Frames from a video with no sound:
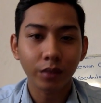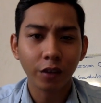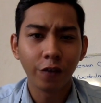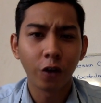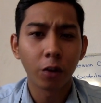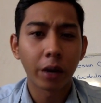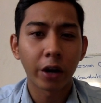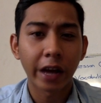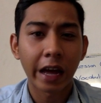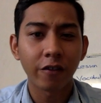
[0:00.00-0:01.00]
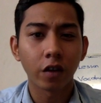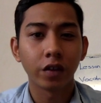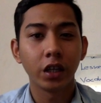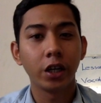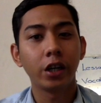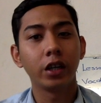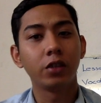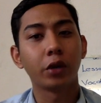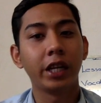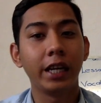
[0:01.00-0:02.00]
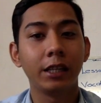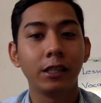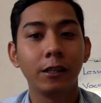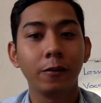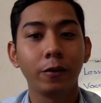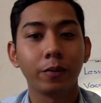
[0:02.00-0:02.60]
for about half of a year in 2018,